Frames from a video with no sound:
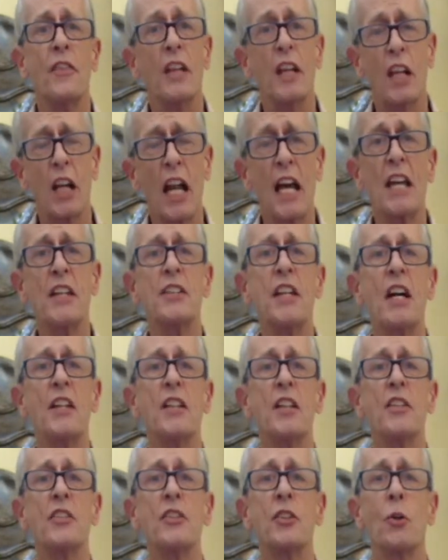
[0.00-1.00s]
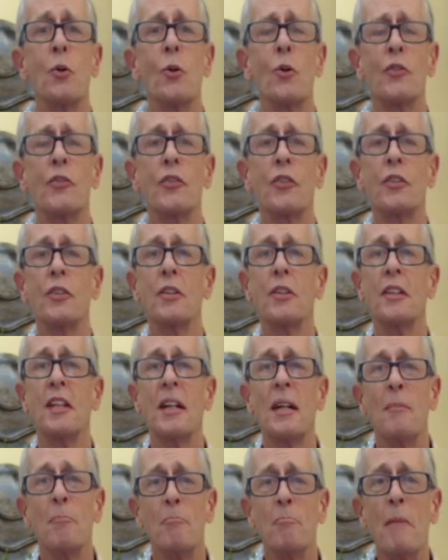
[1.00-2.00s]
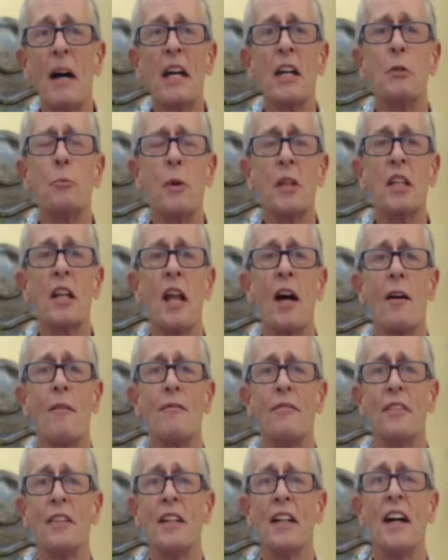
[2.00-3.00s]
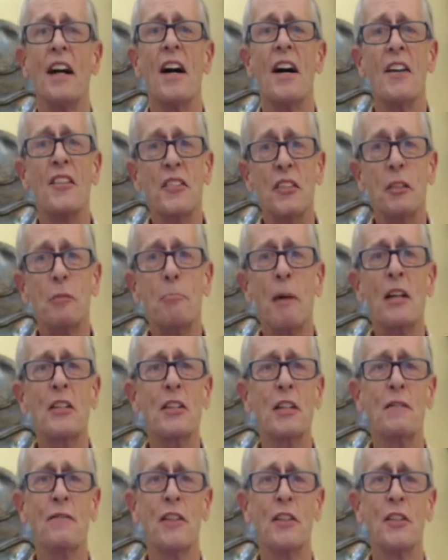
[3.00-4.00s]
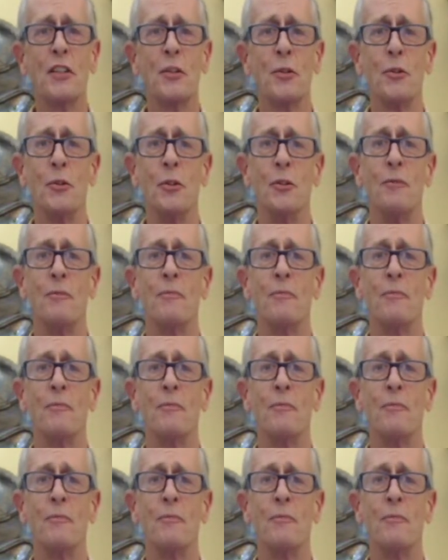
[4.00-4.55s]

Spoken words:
glazed onion sauce made with love, especially for you.